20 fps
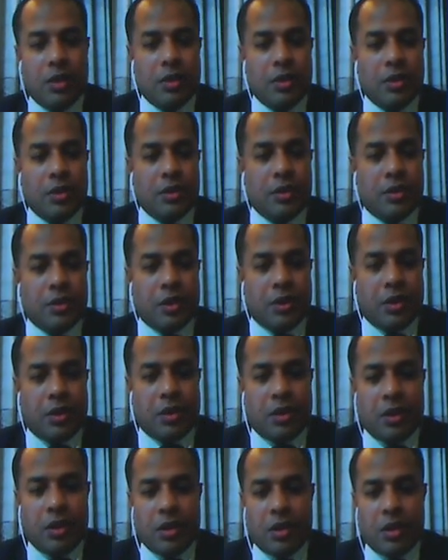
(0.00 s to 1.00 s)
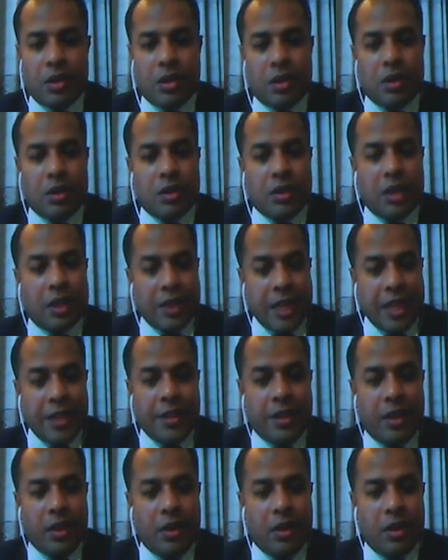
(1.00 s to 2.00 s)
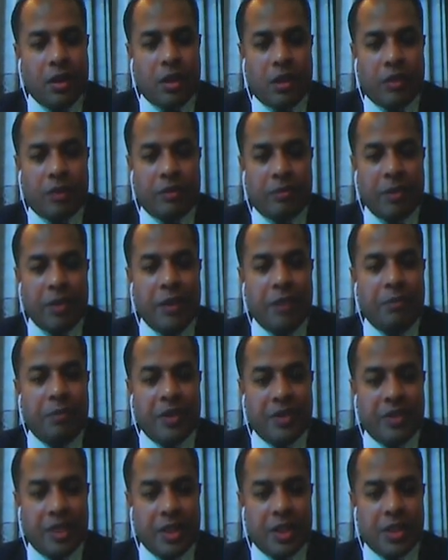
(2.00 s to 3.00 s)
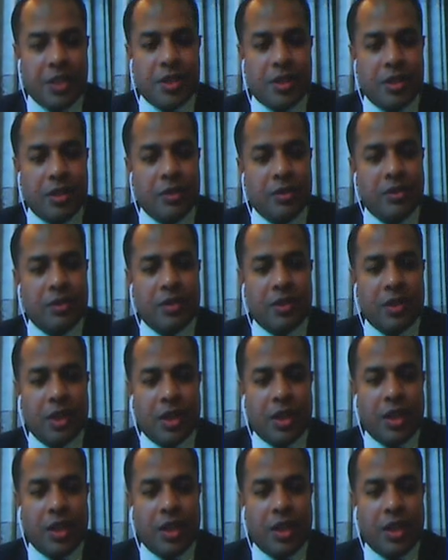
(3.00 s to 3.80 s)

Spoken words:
So the title of my presentations